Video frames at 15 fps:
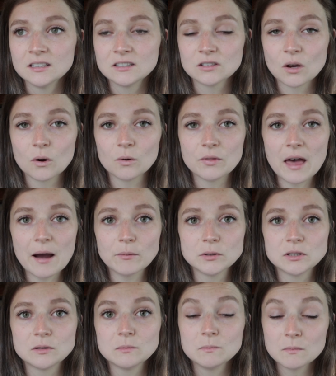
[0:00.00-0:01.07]
So that
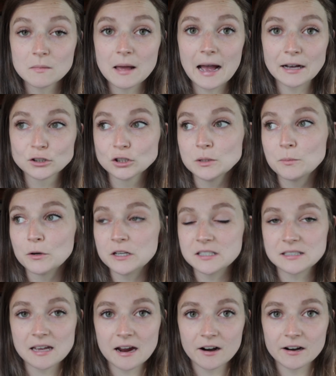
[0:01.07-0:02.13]
was actually pretty
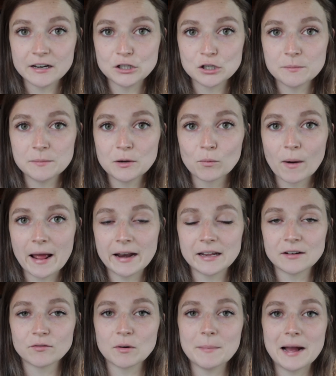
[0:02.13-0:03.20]
scary. Jimmy ran
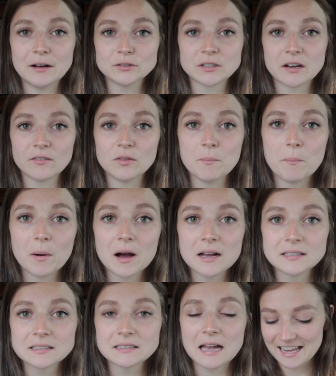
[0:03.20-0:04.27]
in from outside of the
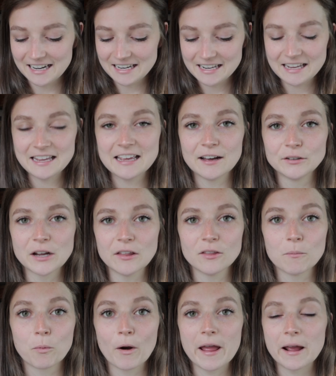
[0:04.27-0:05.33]
bus and he held down the
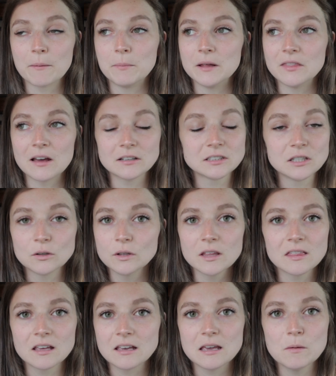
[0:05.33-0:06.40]
brake, but that's the only
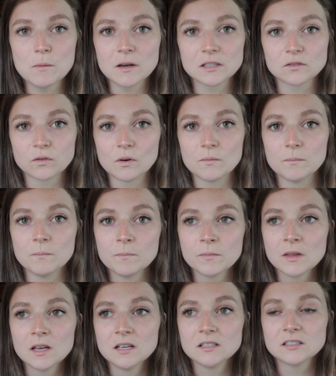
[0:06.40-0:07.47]
thing keeping us from
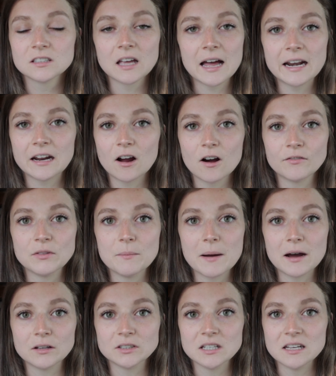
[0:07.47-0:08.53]
sliding off the
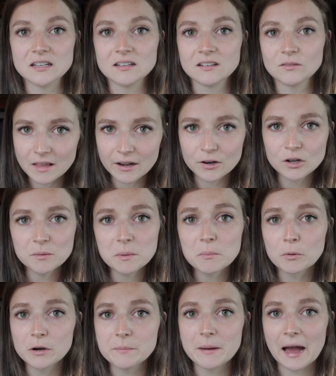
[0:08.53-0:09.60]
mountain. That could have been
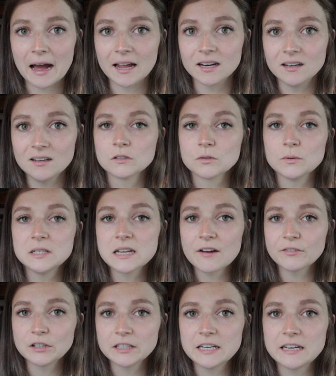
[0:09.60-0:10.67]
pretty bad. So we
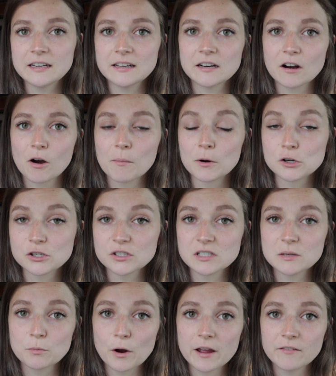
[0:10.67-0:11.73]
definitely need to get our
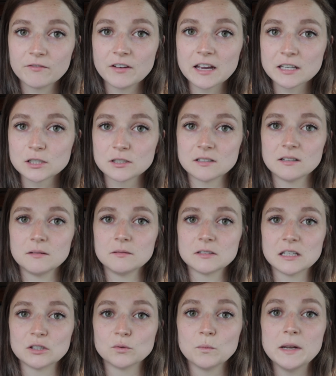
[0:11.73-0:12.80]
emergency brake fixed
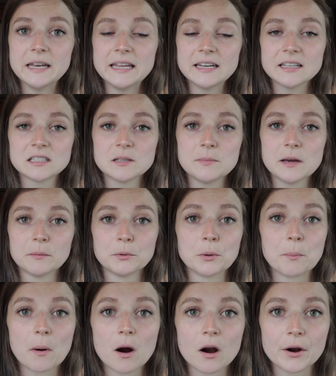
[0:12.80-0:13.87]
since we need it to be able to
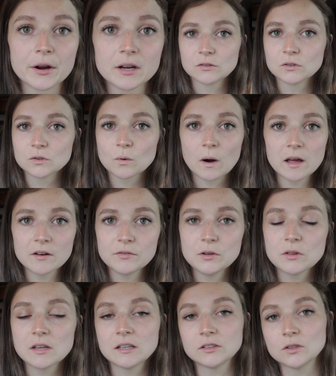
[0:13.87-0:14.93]
park. So there's quite a few
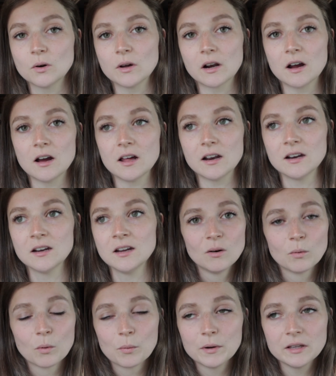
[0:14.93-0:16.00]
things going on.
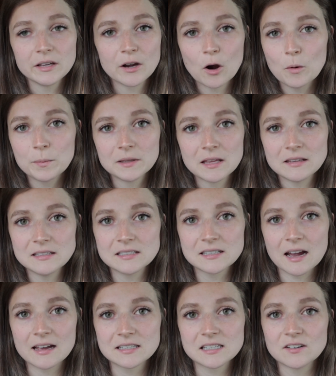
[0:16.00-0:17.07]
We're really hoping that these
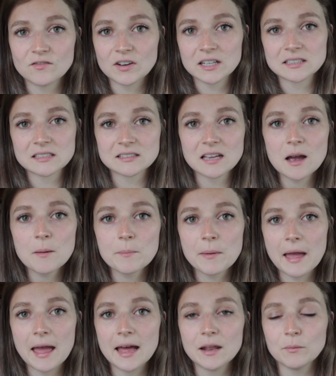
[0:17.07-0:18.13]
guys can fix us up
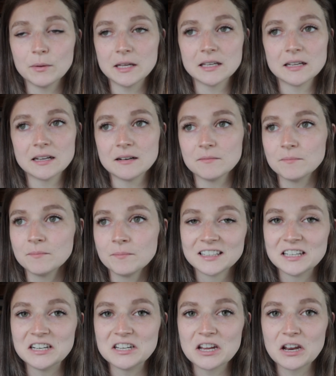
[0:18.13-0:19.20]
and we can
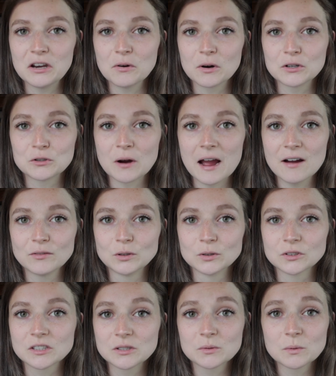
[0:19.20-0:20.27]
continue our
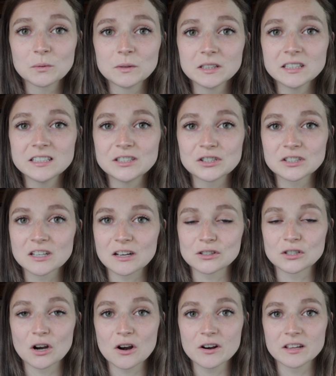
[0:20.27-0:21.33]
travels because we really just got
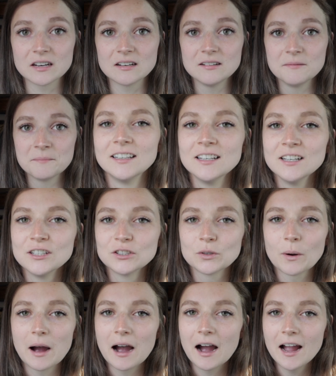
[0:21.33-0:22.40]
started.
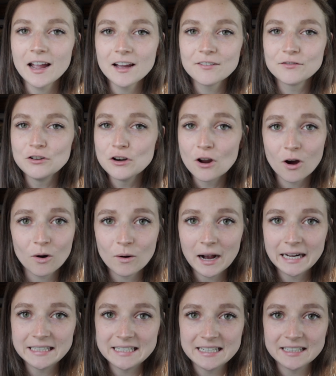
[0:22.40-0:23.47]
So I have no
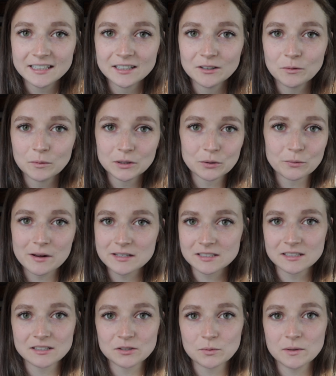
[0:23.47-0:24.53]
idea what the rest
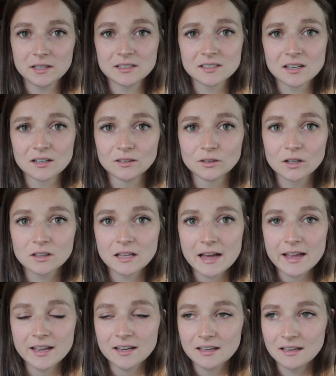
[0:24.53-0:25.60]
of this week is gonna look
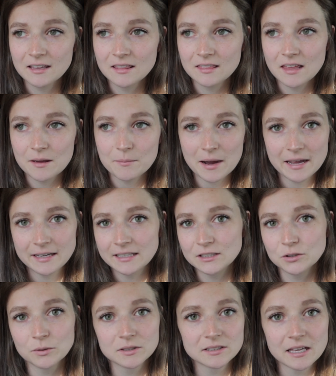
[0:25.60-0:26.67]
like. They might get
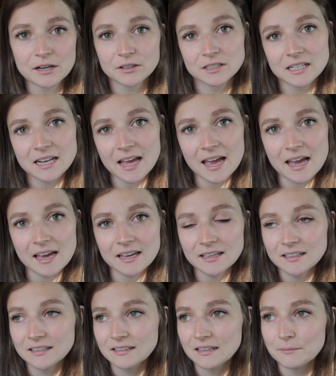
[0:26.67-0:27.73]
to us later today.
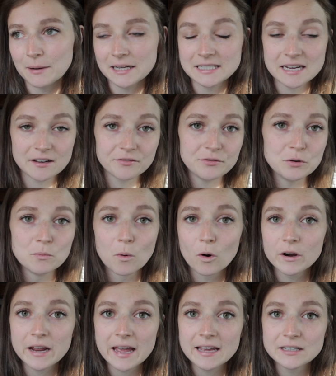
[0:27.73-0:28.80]
It might take a few
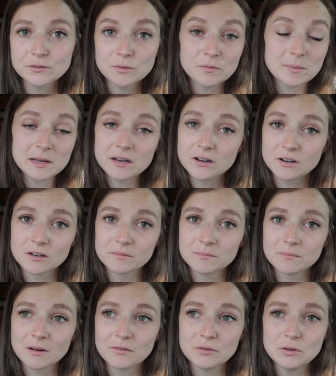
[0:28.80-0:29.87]
more days. We've been here
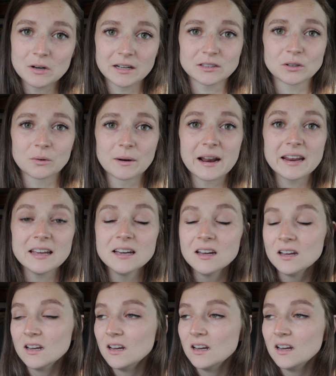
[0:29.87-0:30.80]
a few nights already.